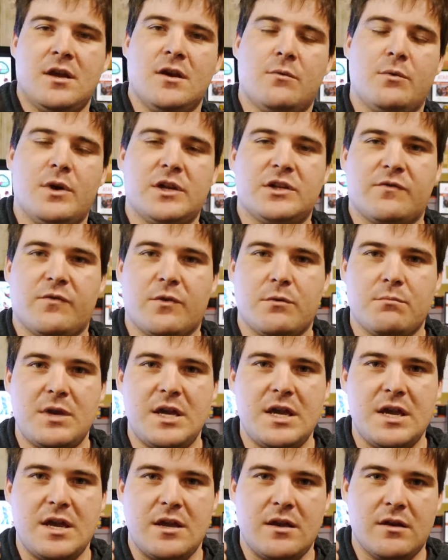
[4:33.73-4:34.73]
Which for
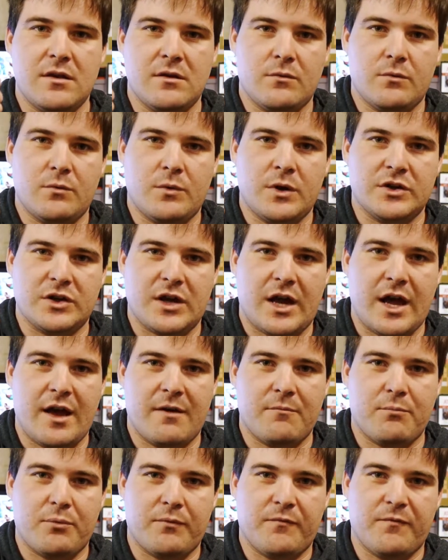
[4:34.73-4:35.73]
me, which I
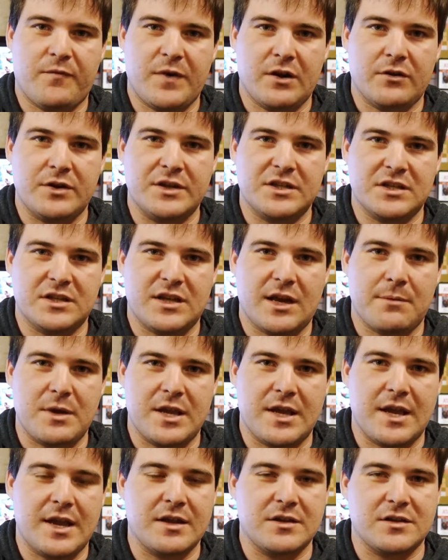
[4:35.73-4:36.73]
have fairly
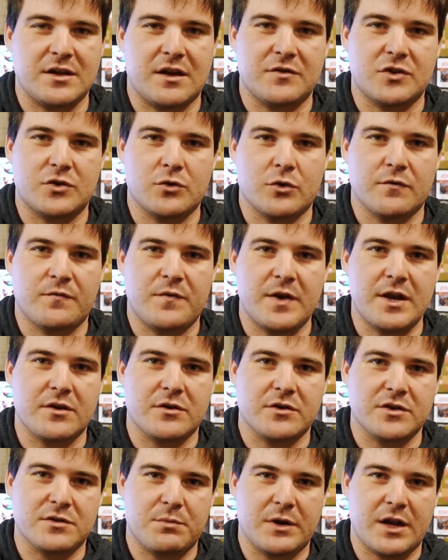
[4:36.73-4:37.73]
stubby hands, I have short
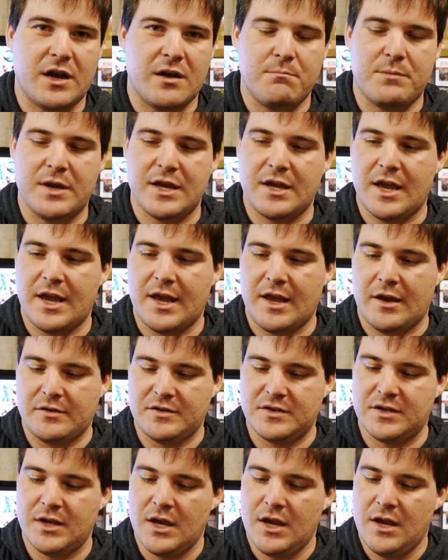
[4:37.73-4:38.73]
fingers, but I have big
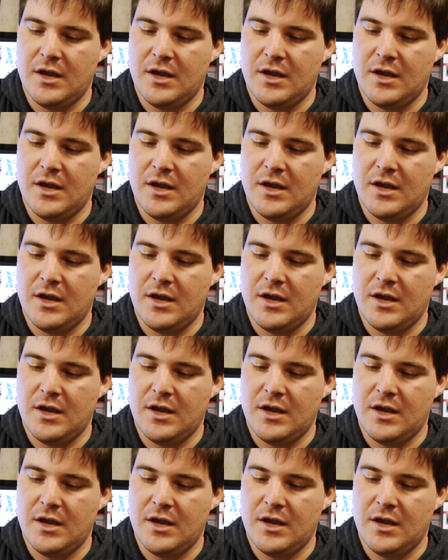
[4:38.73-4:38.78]
hands,